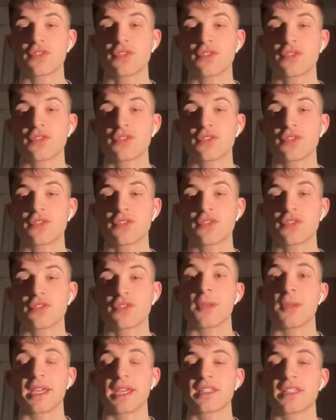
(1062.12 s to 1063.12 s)
I think the
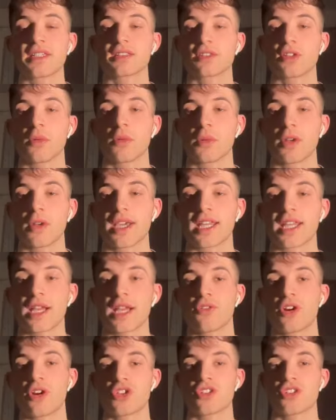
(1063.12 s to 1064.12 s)
biggest compliment I could have for
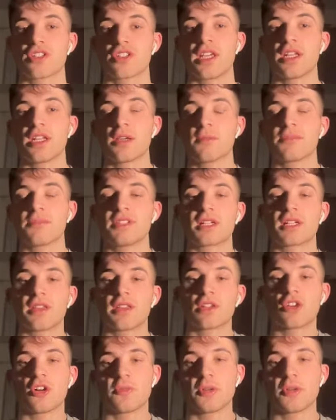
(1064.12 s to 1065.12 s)
Argentina, particularly in
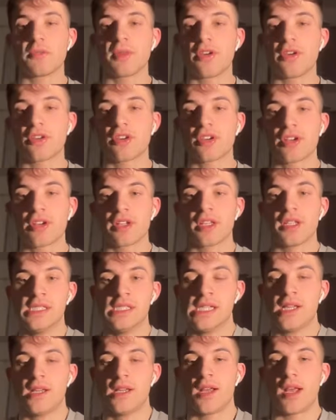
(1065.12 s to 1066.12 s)
the Copa America,
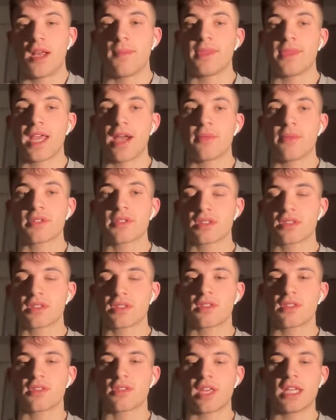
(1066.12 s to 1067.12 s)
and now is that
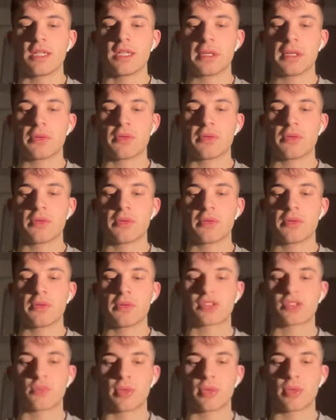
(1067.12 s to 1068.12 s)
they'd built a
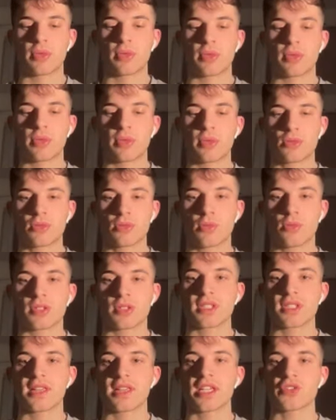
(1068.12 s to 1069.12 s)
system which
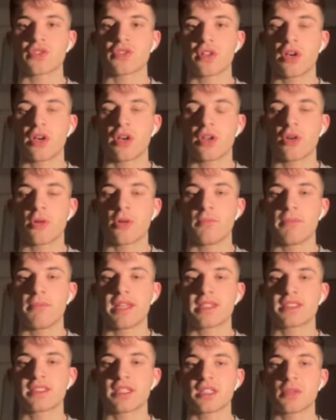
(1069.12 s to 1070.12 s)
was less reliant on
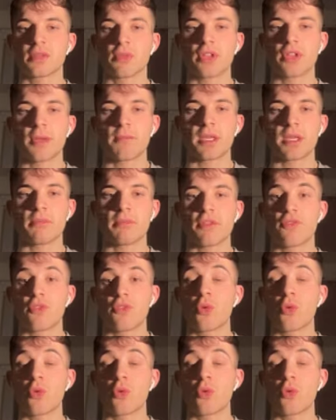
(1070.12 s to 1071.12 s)
Messi than what they've been
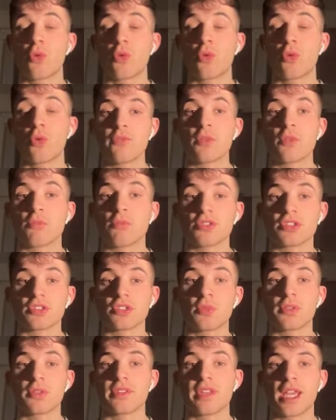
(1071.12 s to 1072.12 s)
before. I'd say the same for
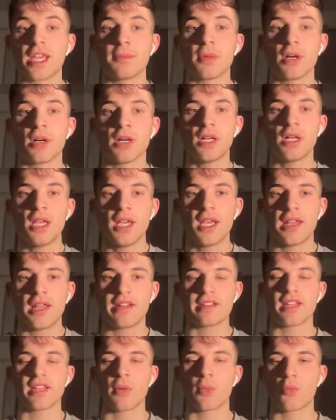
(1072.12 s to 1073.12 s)
Brazil with Neymar, and
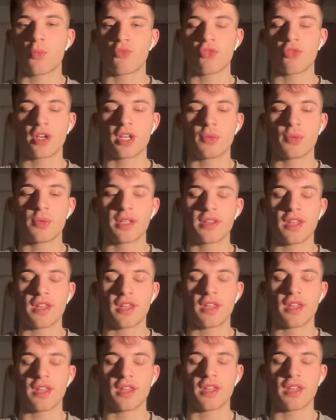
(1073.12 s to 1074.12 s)
it's that really weird
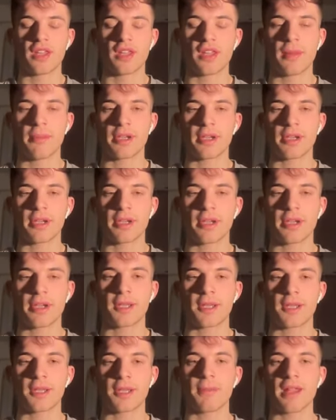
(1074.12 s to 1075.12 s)
dynamic and balance
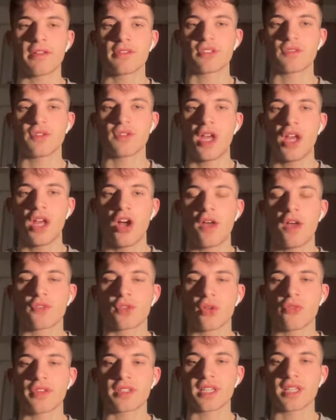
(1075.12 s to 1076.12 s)
of I've got this
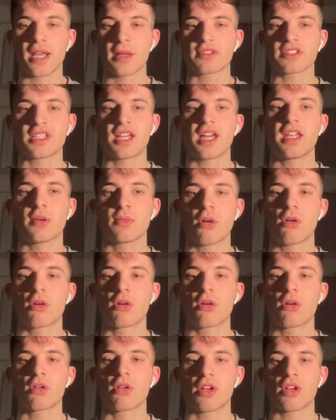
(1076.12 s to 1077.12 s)
outstanding world class
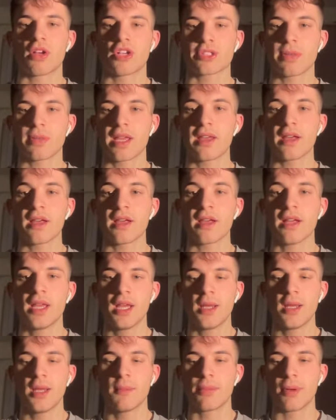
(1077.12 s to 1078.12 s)
player, but
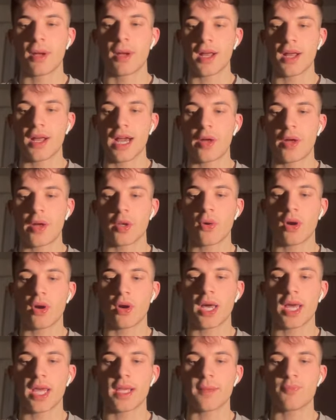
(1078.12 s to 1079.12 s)
how do I get
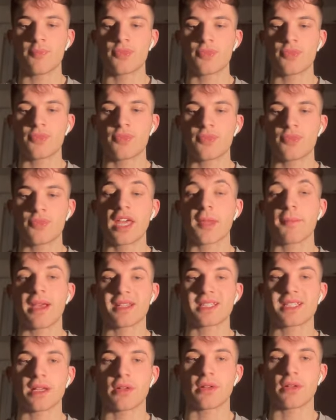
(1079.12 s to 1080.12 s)
the best out of
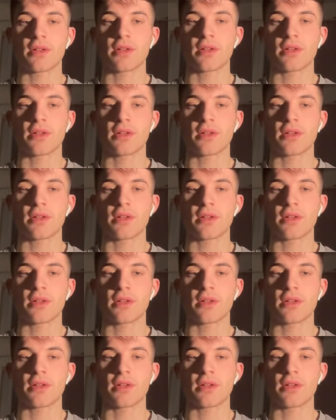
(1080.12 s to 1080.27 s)
them without